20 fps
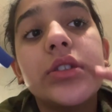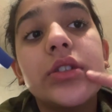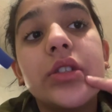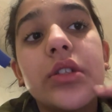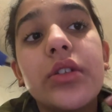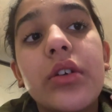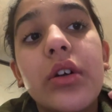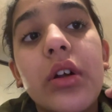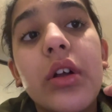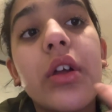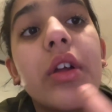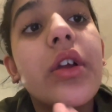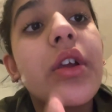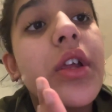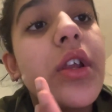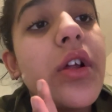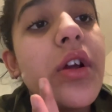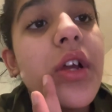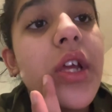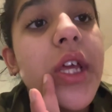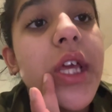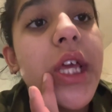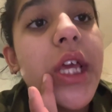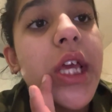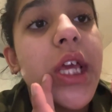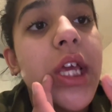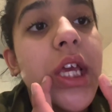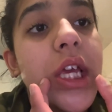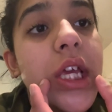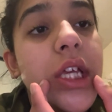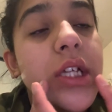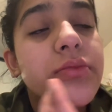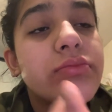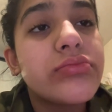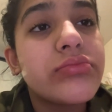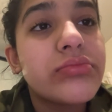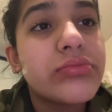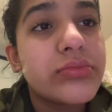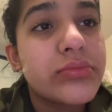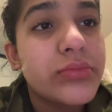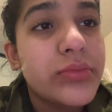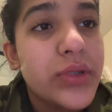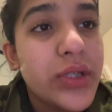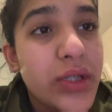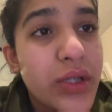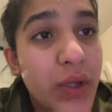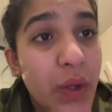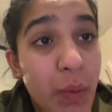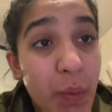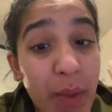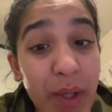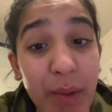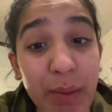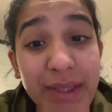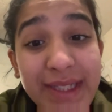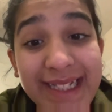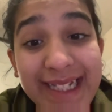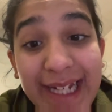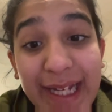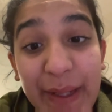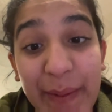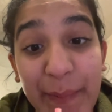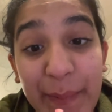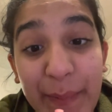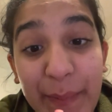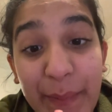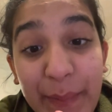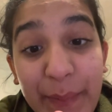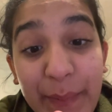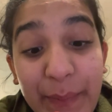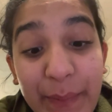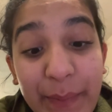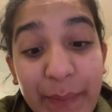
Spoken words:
Look, you know here, when I was little,